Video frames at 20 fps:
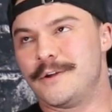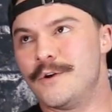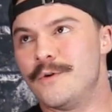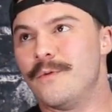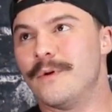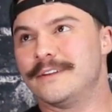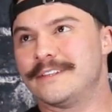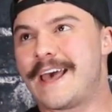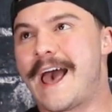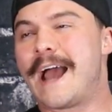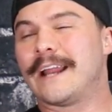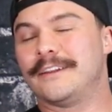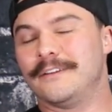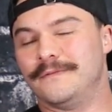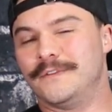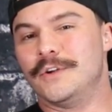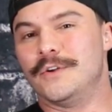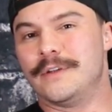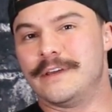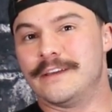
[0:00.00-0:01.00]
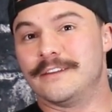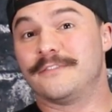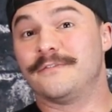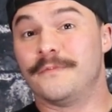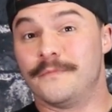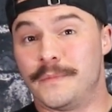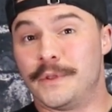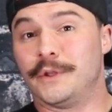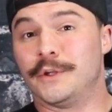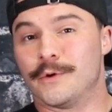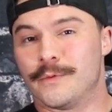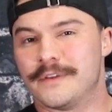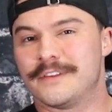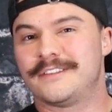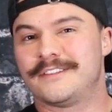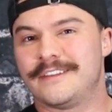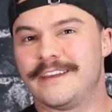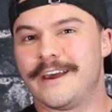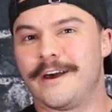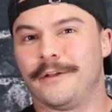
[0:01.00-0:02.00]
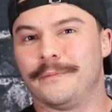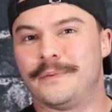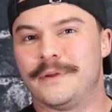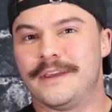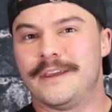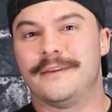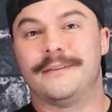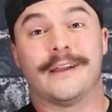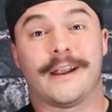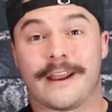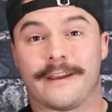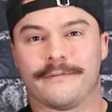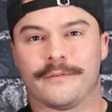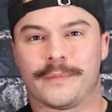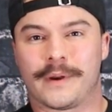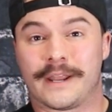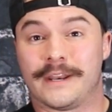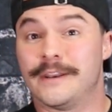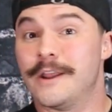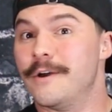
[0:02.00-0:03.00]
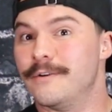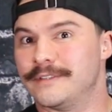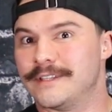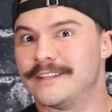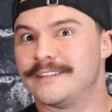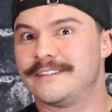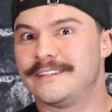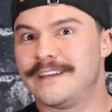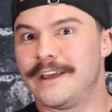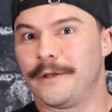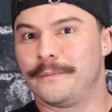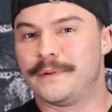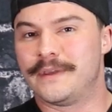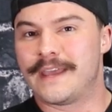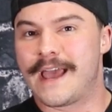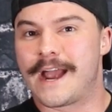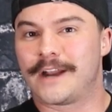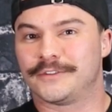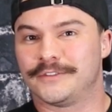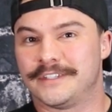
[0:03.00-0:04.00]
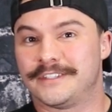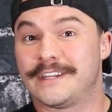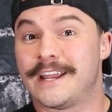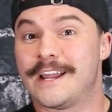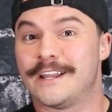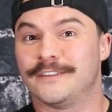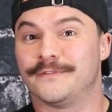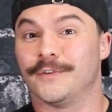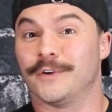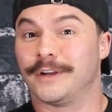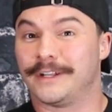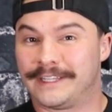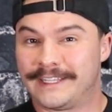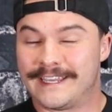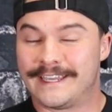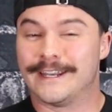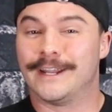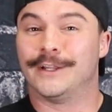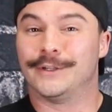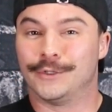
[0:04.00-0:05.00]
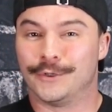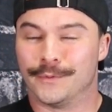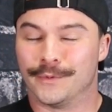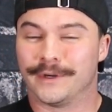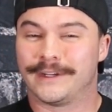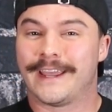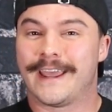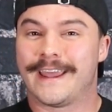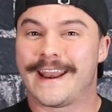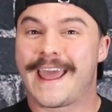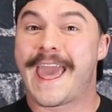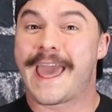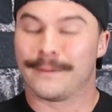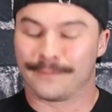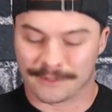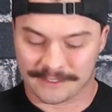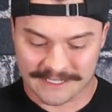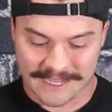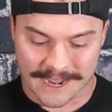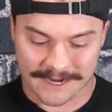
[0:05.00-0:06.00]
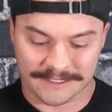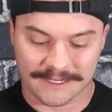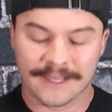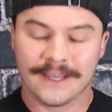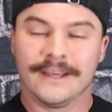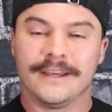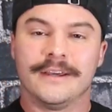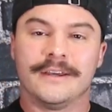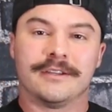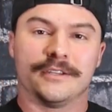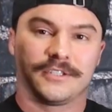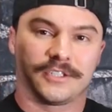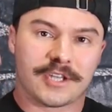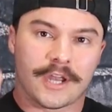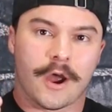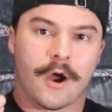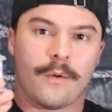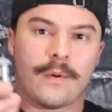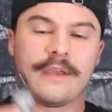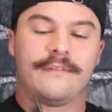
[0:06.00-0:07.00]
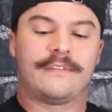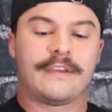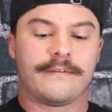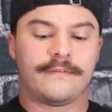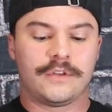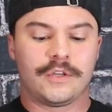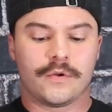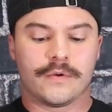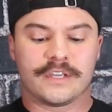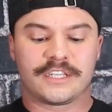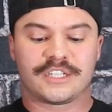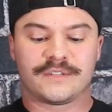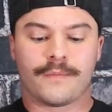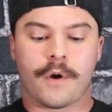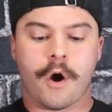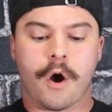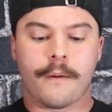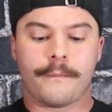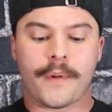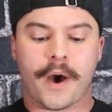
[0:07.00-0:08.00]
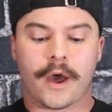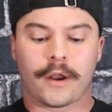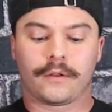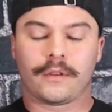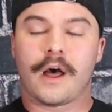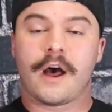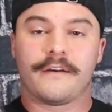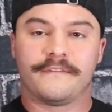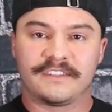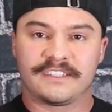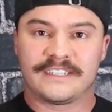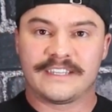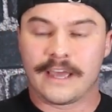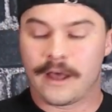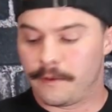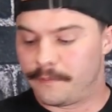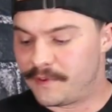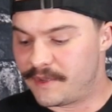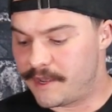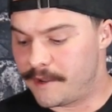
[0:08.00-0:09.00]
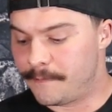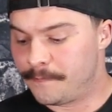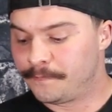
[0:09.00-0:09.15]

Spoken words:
who was active duty is familiar with CLP. Not everybody knows that CLP actually stands for clean, lubricate, and protect. So we've given you a small bottle of CLP.